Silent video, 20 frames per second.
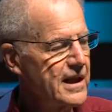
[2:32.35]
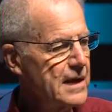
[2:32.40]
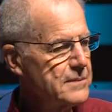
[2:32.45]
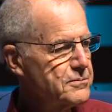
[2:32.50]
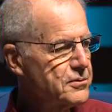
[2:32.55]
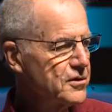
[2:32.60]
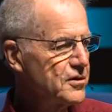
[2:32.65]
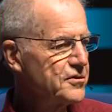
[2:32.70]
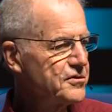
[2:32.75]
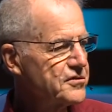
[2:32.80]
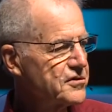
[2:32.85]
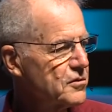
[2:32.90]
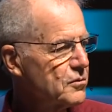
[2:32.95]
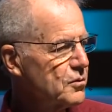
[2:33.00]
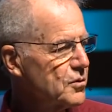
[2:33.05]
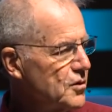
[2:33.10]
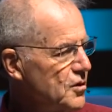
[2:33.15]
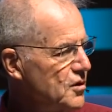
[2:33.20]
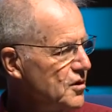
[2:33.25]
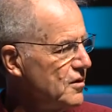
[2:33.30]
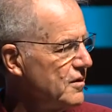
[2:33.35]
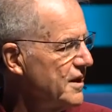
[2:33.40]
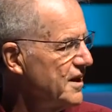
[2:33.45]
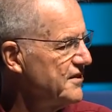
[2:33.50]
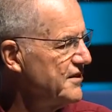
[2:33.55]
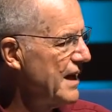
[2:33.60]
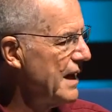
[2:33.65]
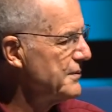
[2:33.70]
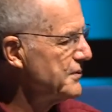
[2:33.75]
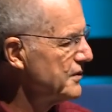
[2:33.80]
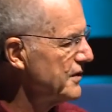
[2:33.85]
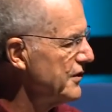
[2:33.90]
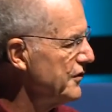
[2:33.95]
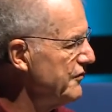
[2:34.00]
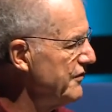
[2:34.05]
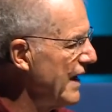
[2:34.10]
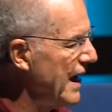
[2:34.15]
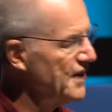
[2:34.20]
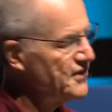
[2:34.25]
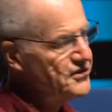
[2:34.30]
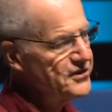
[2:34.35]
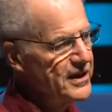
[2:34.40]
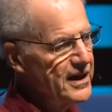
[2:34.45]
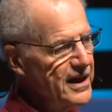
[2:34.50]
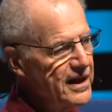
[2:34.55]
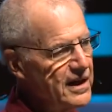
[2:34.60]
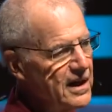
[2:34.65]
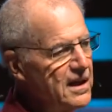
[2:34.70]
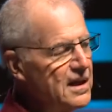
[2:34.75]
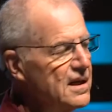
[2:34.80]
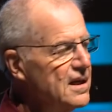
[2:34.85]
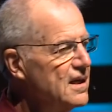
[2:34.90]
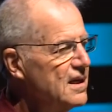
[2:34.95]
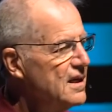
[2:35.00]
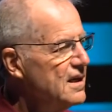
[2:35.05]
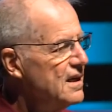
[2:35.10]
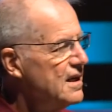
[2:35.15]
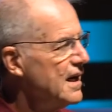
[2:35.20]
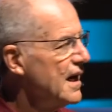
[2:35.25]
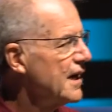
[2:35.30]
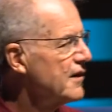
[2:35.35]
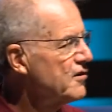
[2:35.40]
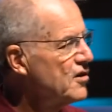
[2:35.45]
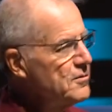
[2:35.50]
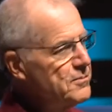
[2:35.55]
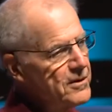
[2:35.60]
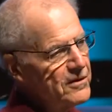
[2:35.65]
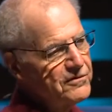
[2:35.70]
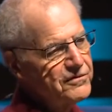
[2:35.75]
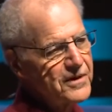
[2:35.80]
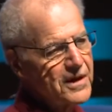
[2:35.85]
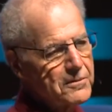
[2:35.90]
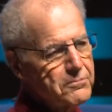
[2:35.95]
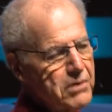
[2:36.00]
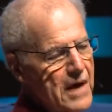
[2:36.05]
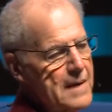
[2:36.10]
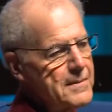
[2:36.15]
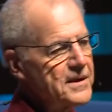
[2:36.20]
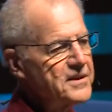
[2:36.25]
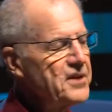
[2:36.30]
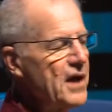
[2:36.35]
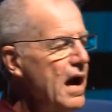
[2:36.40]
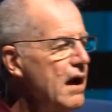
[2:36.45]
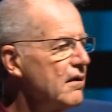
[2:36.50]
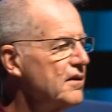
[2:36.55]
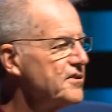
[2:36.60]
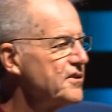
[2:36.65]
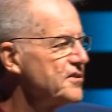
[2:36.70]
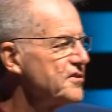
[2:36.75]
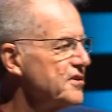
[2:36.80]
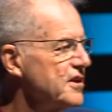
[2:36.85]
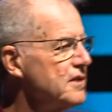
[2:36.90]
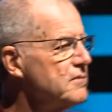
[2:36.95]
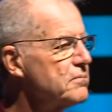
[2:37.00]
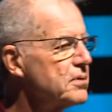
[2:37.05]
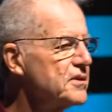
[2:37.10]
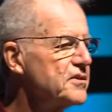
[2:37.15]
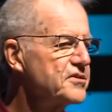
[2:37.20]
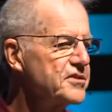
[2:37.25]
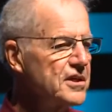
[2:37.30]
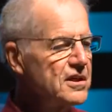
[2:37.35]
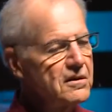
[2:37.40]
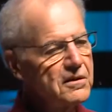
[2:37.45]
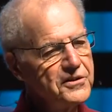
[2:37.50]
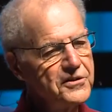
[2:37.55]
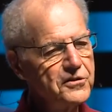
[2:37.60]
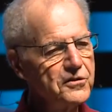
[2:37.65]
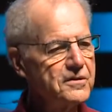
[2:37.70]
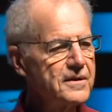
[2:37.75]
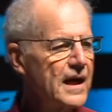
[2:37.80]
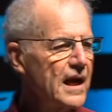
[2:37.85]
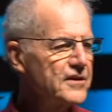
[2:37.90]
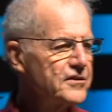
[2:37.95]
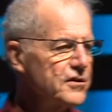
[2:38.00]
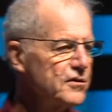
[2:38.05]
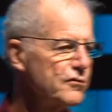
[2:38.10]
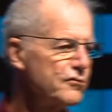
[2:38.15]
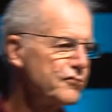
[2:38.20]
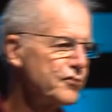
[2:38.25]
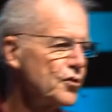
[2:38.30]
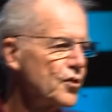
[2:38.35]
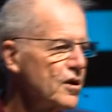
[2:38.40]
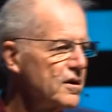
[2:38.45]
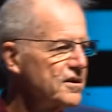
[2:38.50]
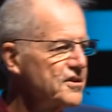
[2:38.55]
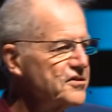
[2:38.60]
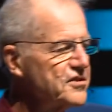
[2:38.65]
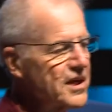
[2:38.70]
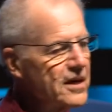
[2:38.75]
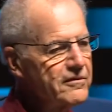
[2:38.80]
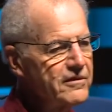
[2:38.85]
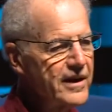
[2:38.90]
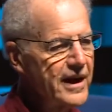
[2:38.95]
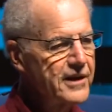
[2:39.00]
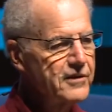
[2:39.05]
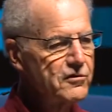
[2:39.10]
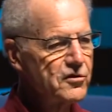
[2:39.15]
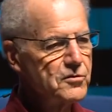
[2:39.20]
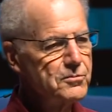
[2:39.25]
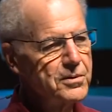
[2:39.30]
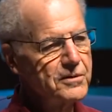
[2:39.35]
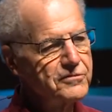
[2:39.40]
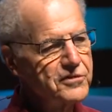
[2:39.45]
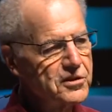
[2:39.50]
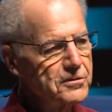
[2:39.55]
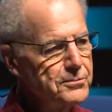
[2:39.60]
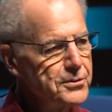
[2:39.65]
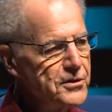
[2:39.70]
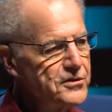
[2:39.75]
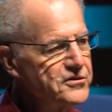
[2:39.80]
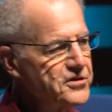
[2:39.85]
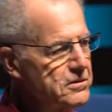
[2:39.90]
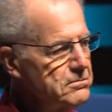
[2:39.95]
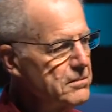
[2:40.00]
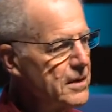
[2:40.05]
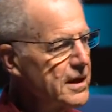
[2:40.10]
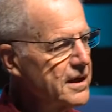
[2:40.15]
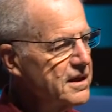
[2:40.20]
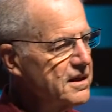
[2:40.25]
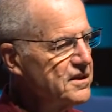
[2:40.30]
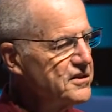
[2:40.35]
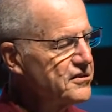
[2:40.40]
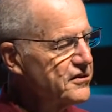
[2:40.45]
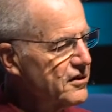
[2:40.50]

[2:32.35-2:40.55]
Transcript: that proves the rule. And it's absolutely fascinating. A group of uh, primatologists in Brazil in 2004 discovered a group of capuchin monkeys